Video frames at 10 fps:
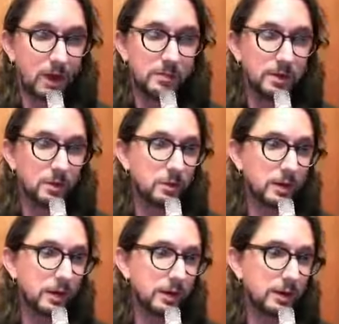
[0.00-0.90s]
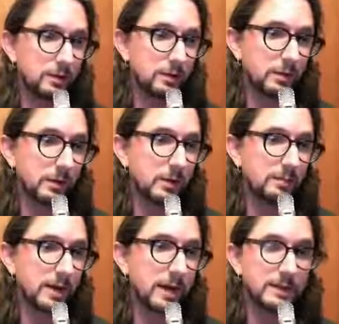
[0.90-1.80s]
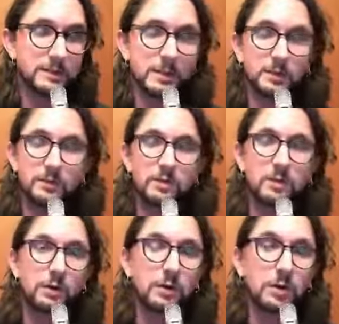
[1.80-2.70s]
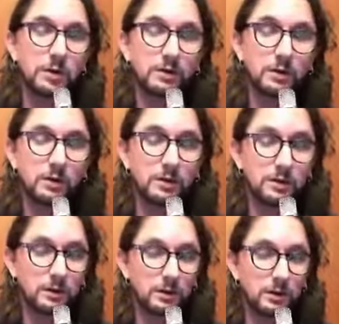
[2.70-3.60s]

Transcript: I'm going to, uh, we're going to come back and take a few more calls.